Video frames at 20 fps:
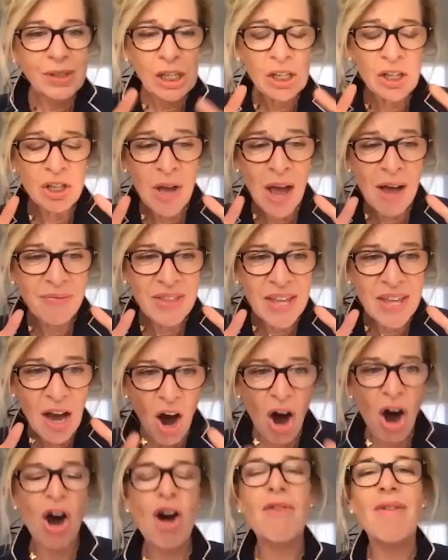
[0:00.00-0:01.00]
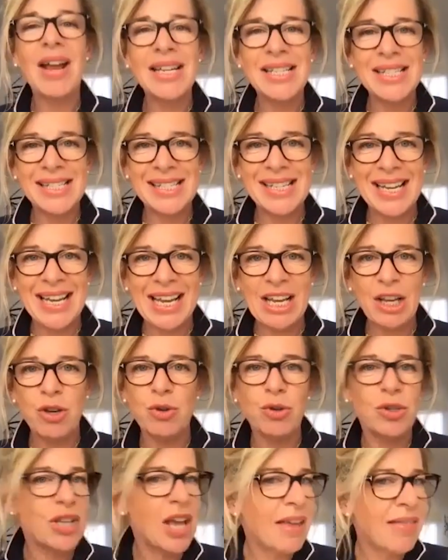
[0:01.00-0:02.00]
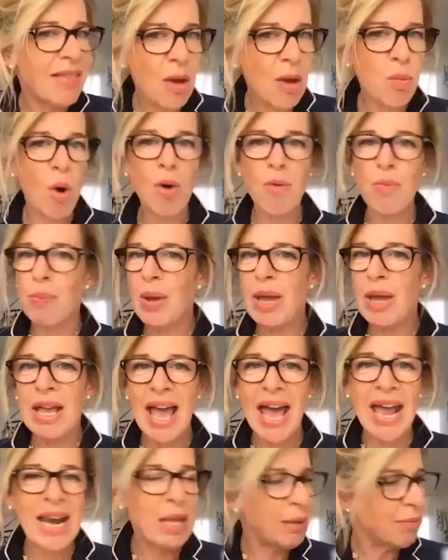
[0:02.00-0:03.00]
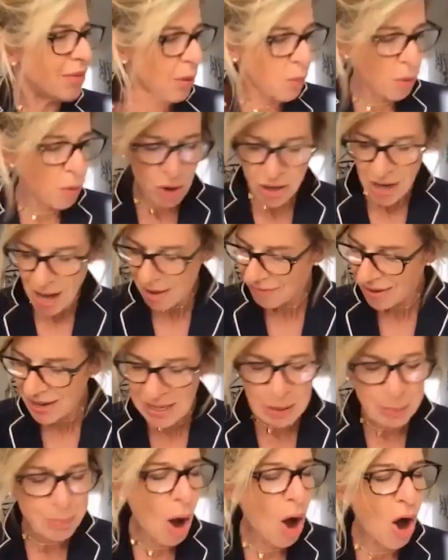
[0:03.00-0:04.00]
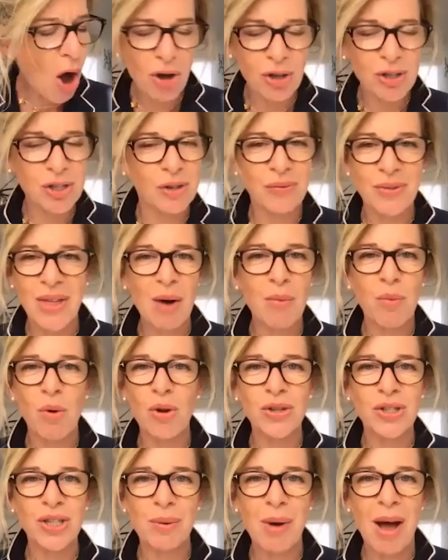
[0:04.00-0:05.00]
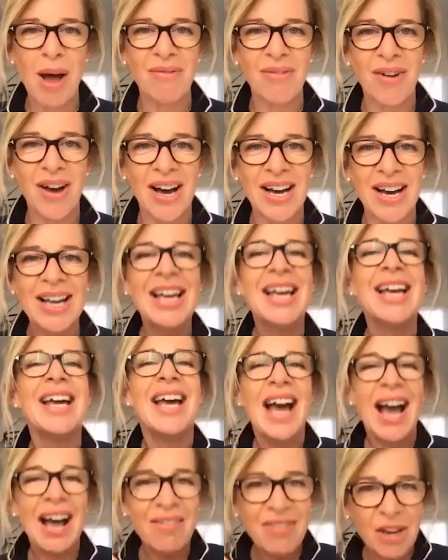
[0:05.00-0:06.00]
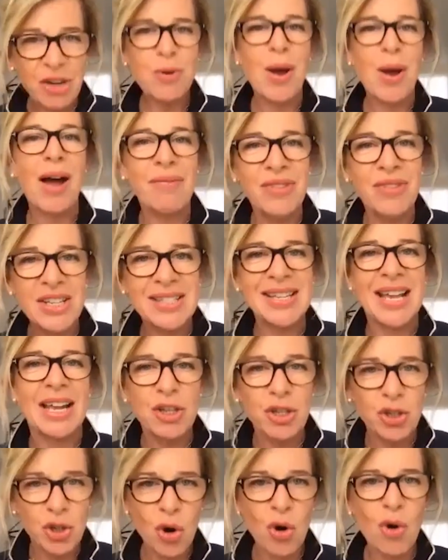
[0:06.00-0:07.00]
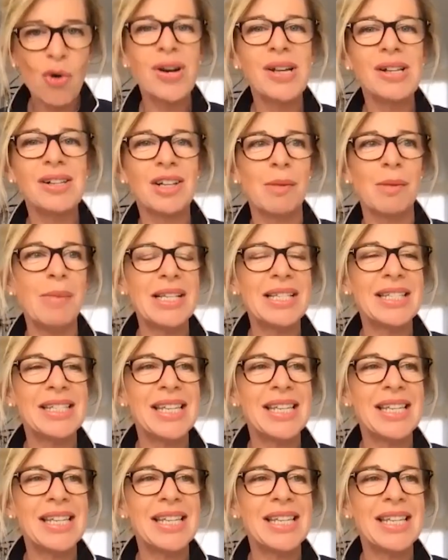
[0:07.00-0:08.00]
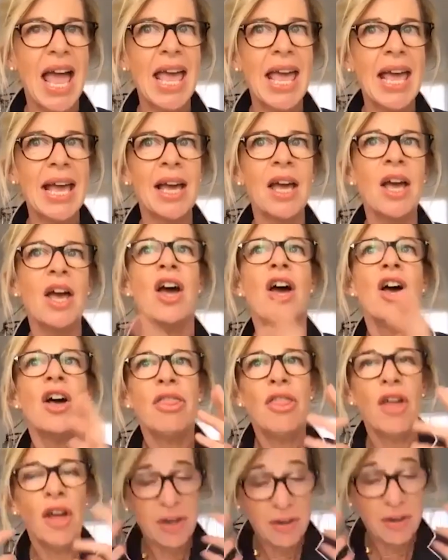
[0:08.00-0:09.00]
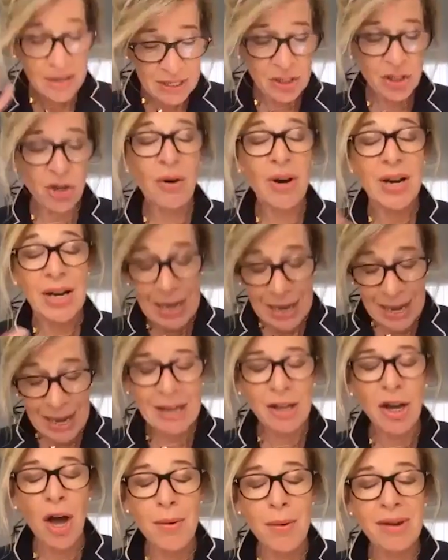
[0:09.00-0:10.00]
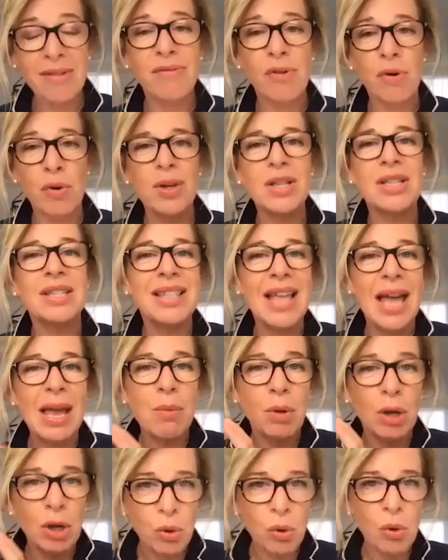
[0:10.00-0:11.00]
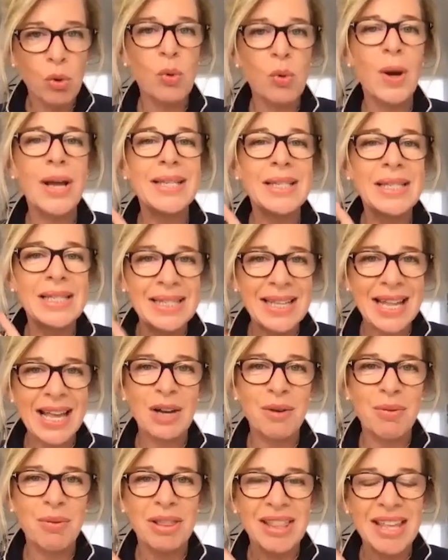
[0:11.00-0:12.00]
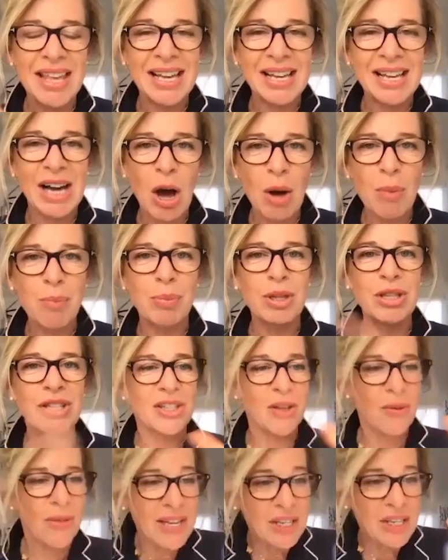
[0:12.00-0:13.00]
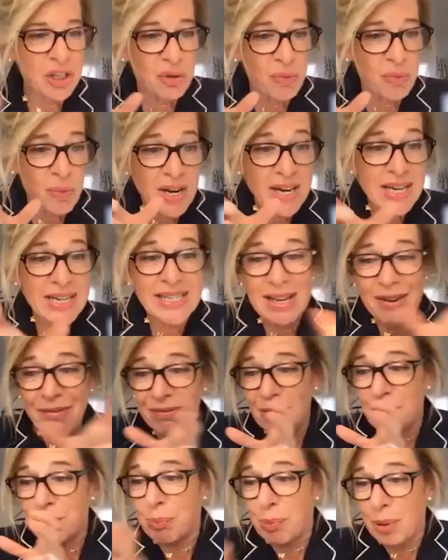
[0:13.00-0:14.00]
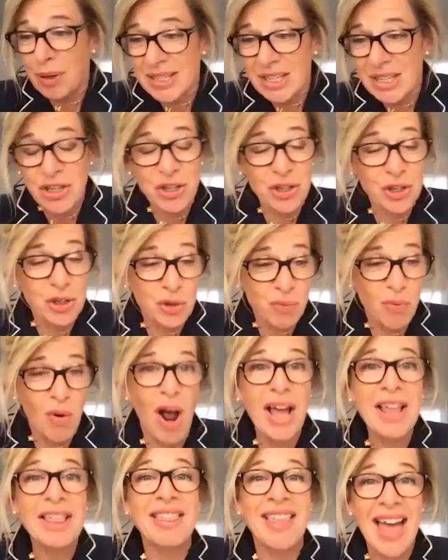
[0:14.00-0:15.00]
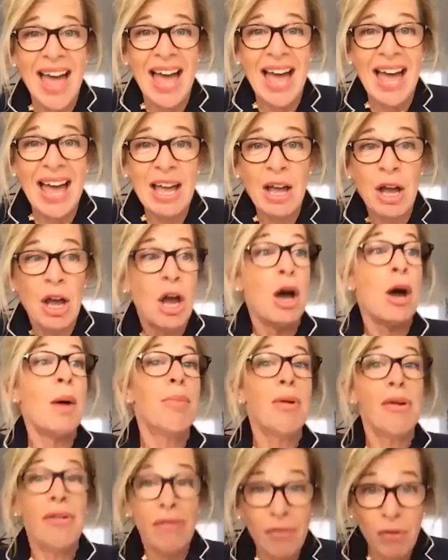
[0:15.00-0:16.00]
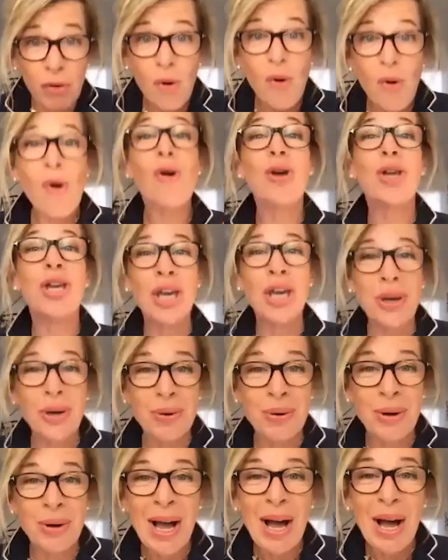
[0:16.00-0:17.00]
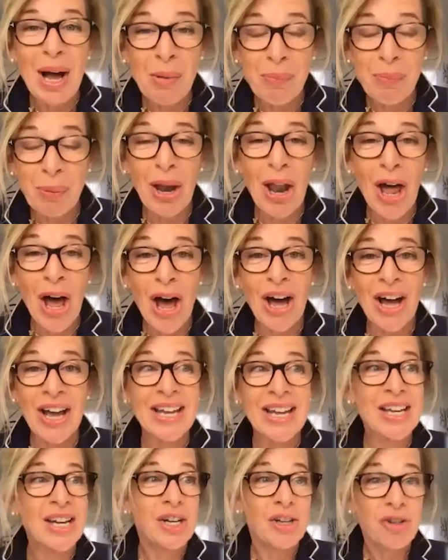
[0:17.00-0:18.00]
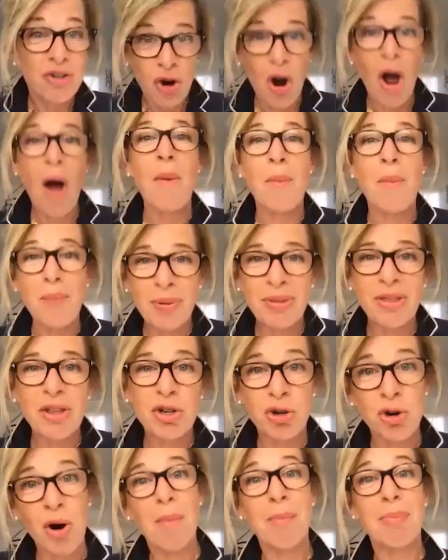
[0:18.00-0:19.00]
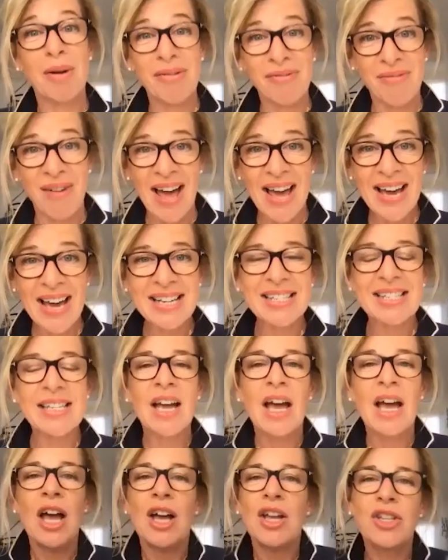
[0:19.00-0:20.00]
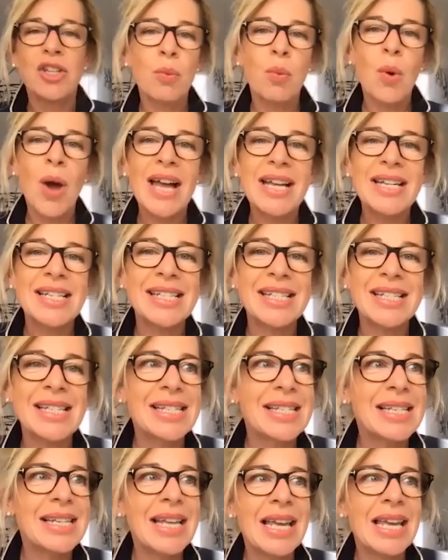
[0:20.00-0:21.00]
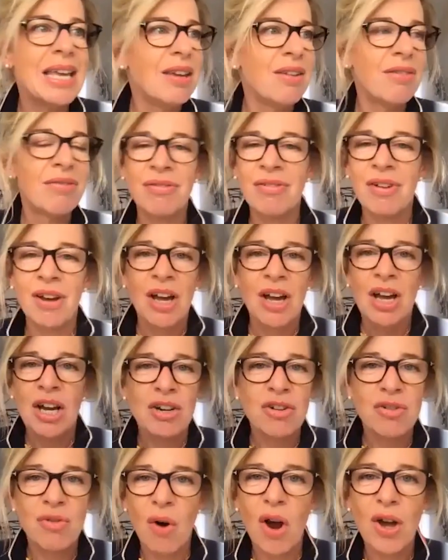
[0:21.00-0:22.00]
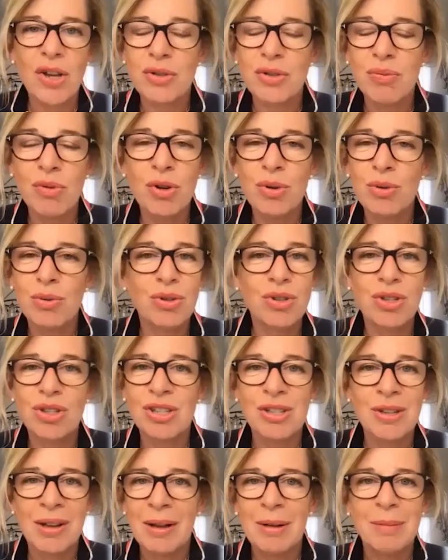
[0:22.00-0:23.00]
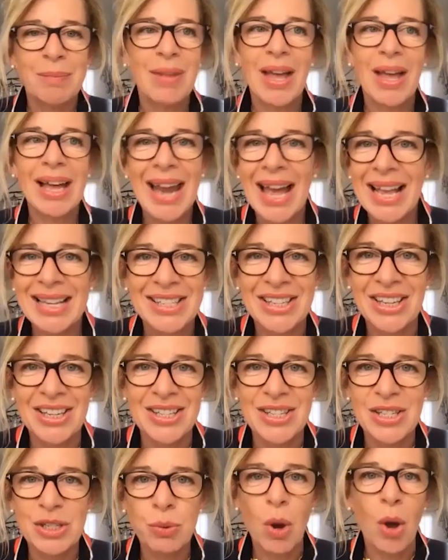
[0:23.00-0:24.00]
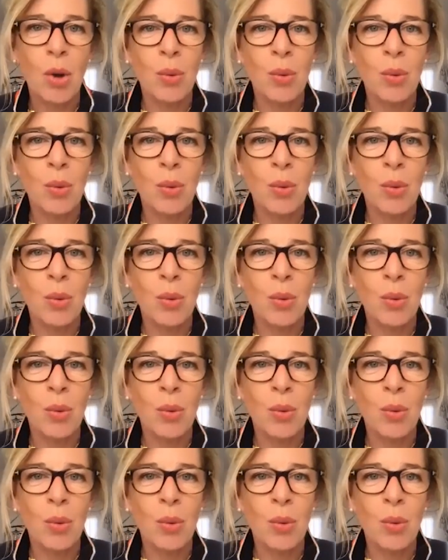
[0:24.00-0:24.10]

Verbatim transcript: You have the RNC who say they won't be any, they won't have any part of that whatsoever. And then you have the senatorial committee saying that historically and going forwards, they will always stick with the incumbent. So there's three different positions right there before you apply Trump, the Trump effect. So where does this leave grassroots Alaskans?